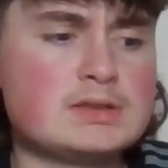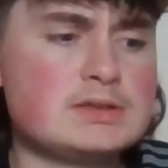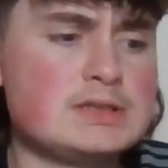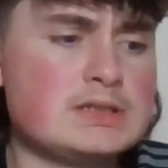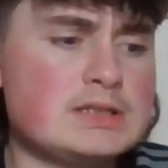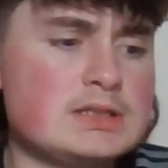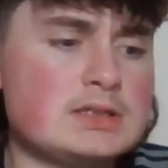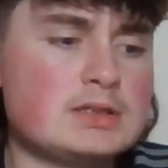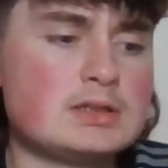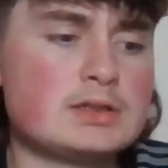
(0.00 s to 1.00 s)

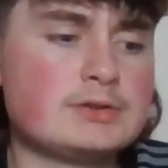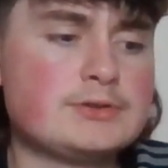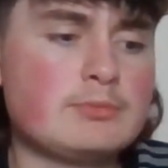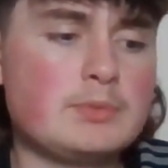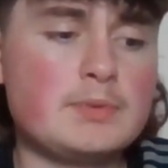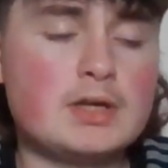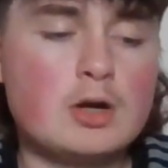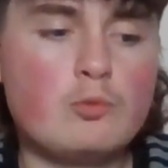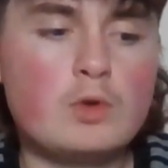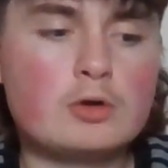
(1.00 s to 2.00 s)
the
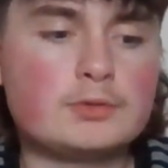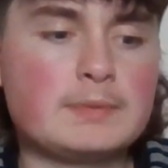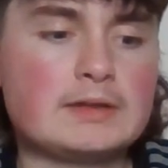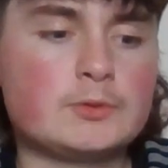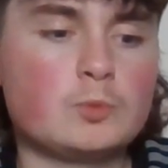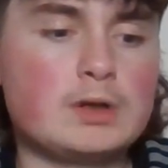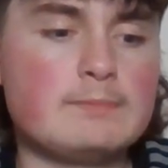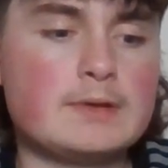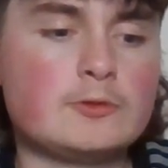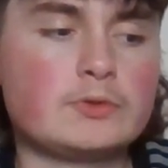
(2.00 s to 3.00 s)
WBO World
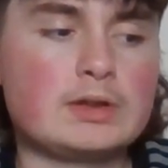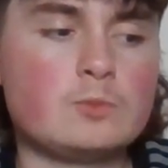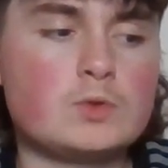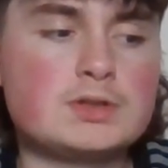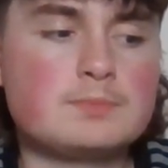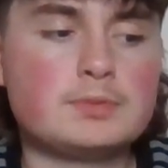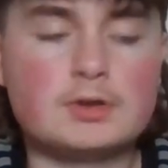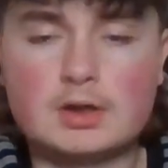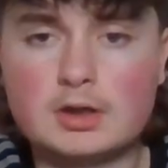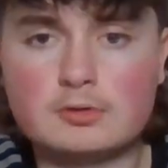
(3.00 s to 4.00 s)
Bantamweight belt, in which
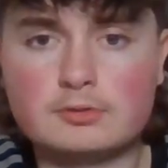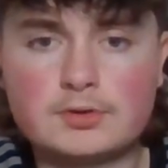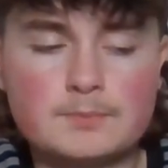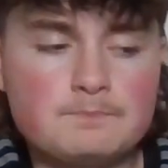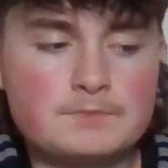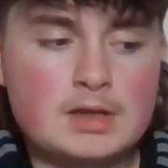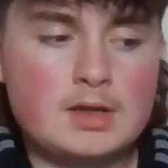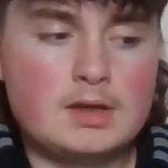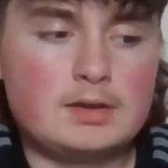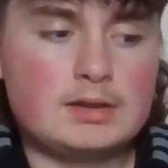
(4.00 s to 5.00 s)
Butler holds.
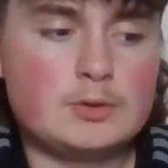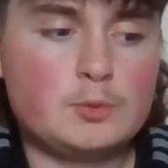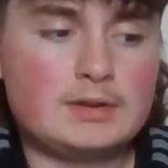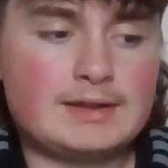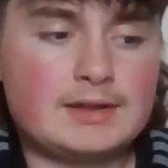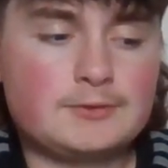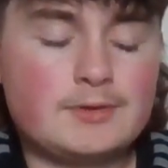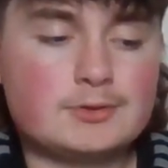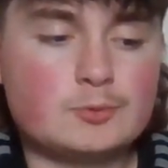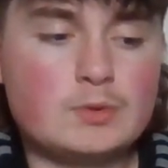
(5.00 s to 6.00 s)
Inoue's last
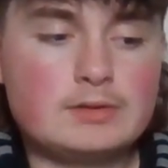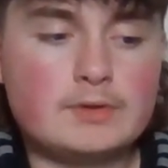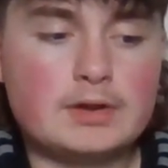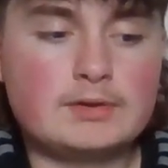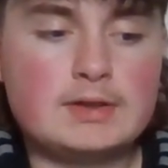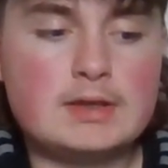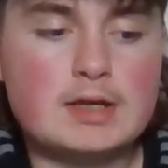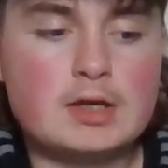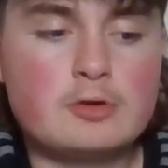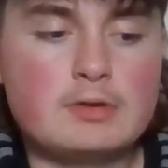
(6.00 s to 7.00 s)
fight was a win via
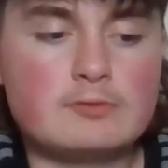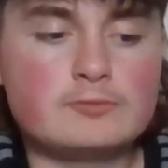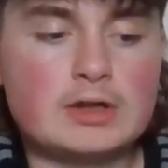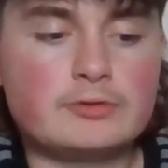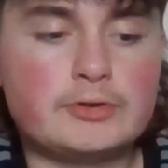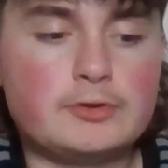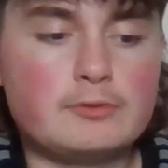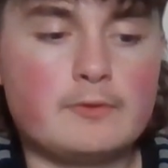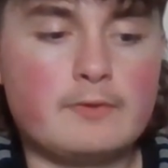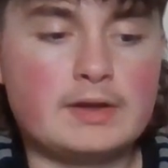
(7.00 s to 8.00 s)
TKO in round
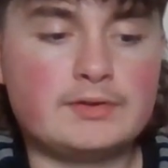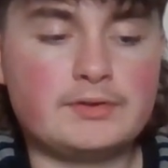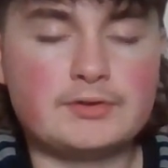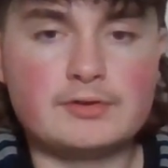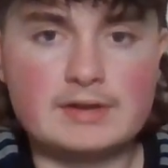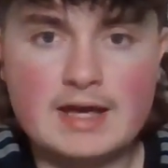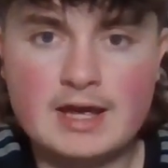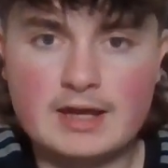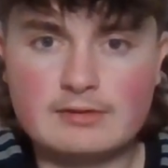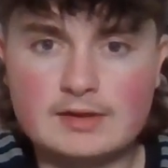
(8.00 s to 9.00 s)
2 versus
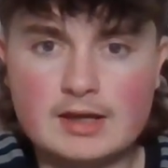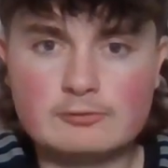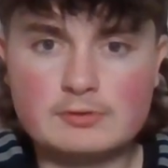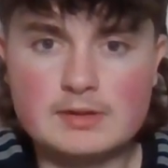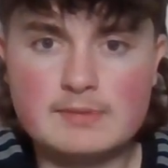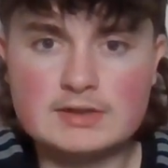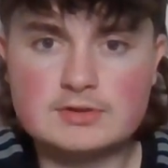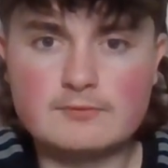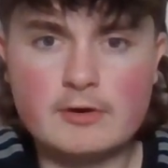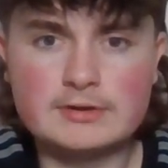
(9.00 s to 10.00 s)
Dunaire in their
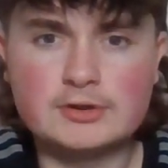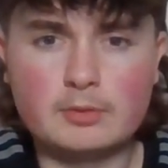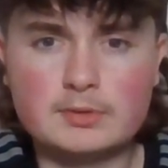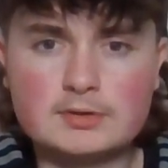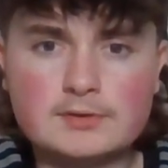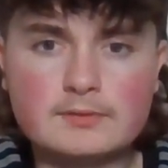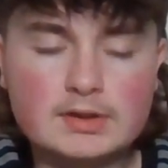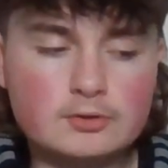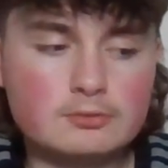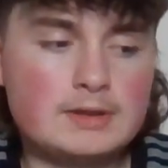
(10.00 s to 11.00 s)
rematch, a very dominant
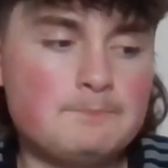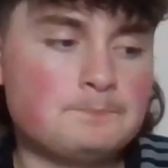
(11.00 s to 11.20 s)
victory.